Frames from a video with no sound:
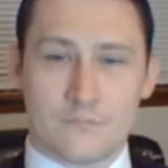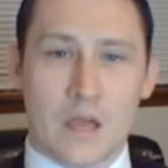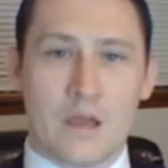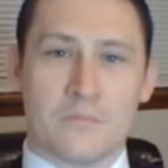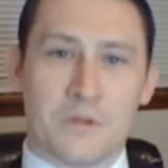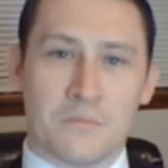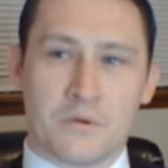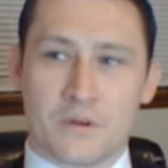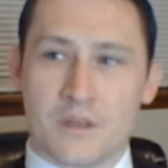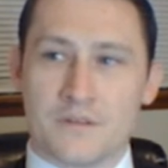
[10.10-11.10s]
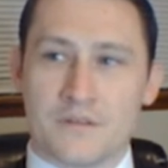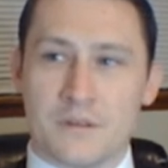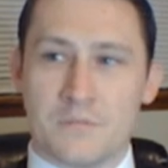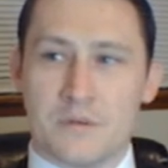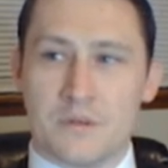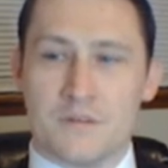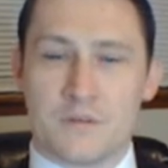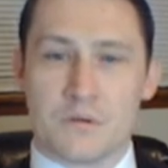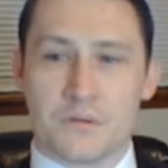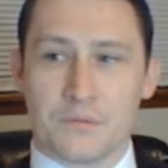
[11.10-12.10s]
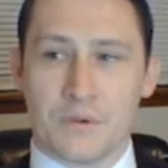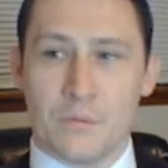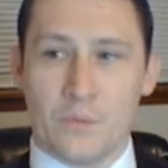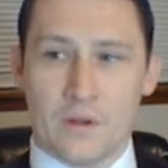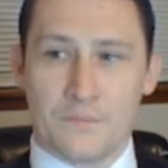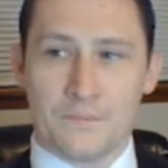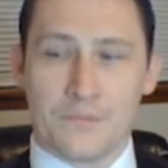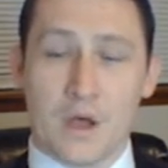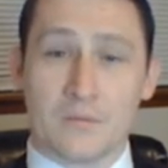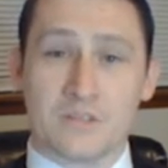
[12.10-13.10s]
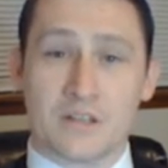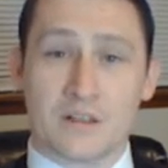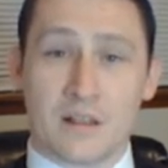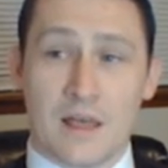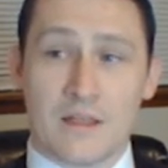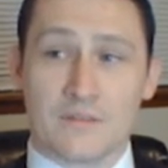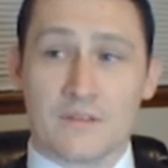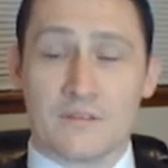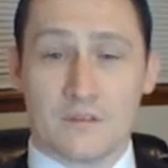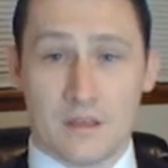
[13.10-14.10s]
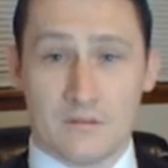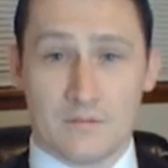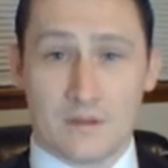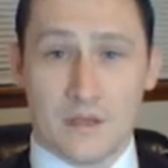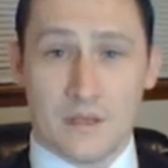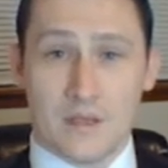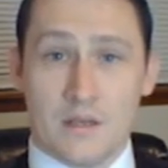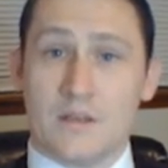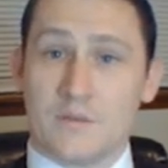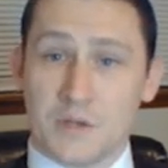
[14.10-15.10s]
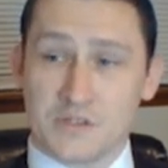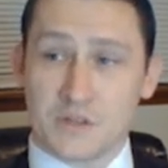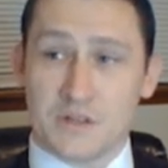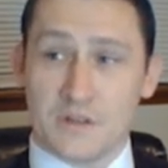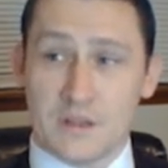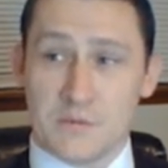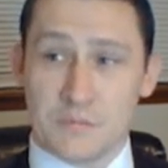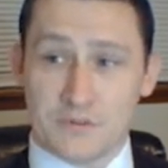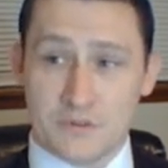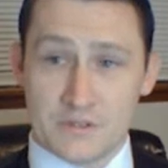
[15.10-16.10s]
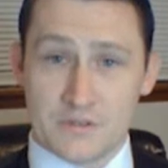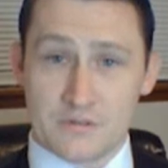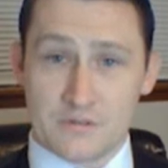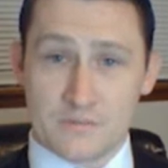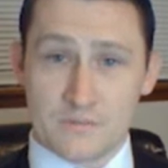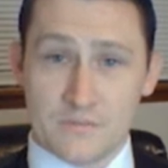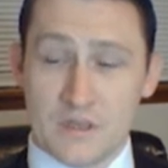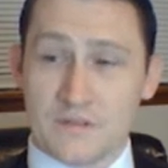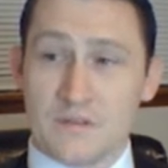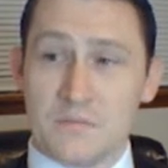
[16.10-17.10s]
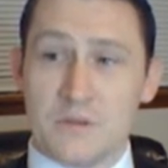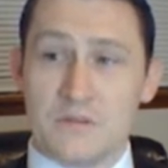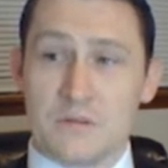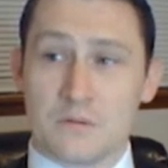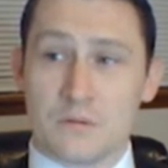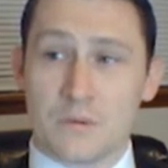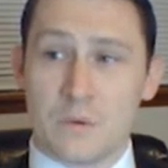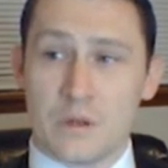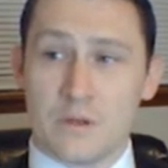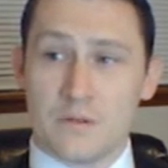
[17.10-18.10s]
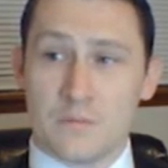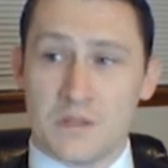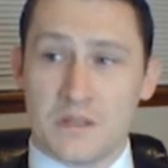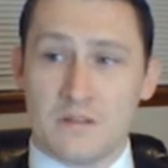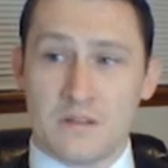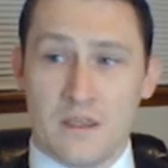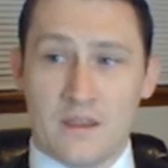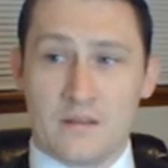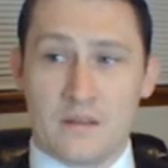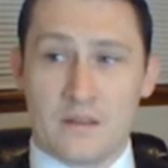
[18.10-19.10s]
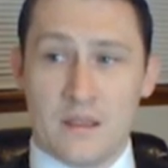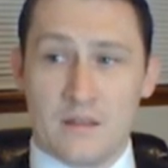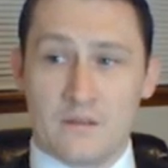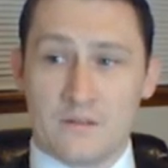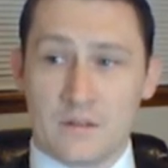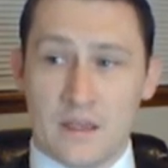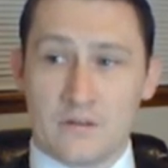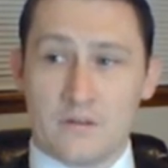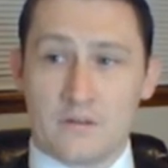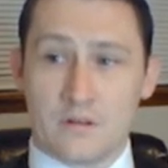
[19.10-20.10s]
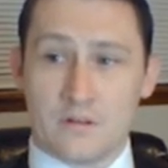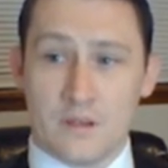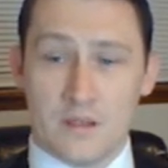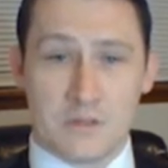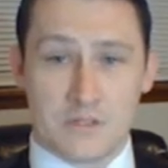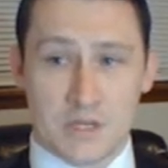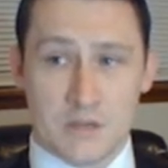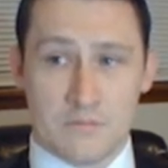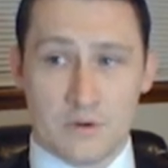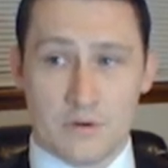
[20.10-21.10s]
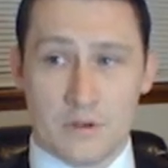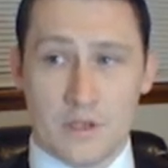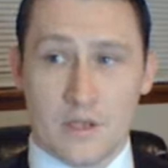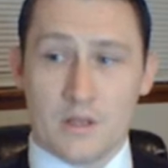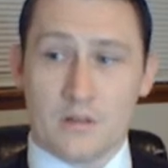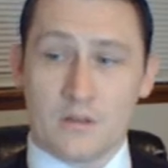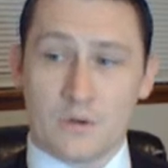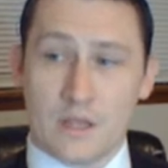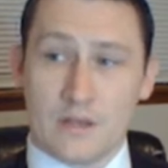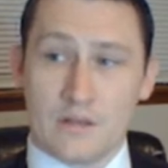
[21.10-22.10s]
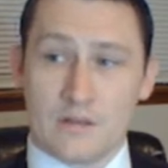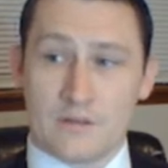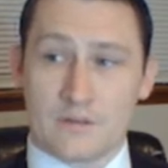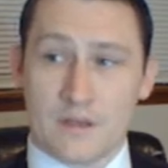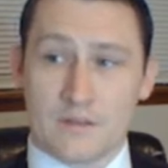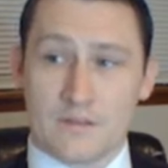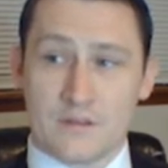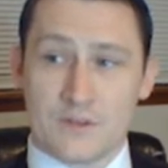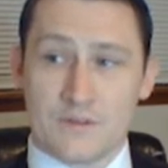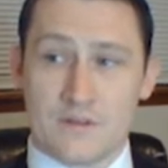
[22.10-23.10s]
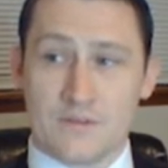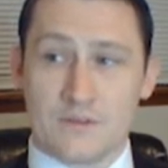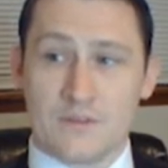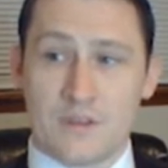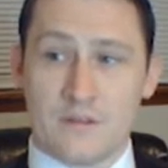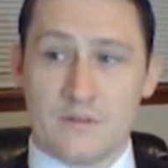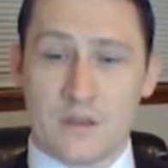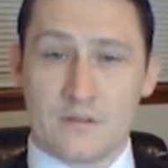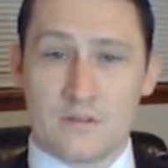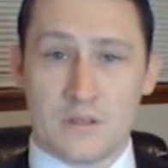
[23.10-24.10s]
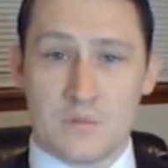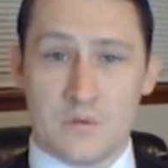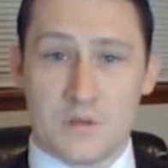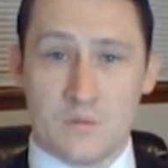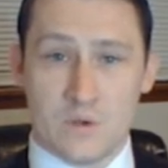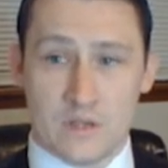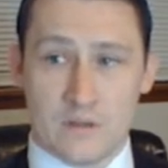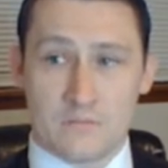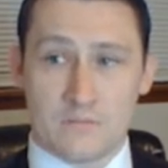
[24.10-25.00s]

Item number SCP-031, Object Class Safe, Special Containment Procedures. SCP-031 is to be contained in a standard containment chamber located in Site-77's Safe SCP Wing.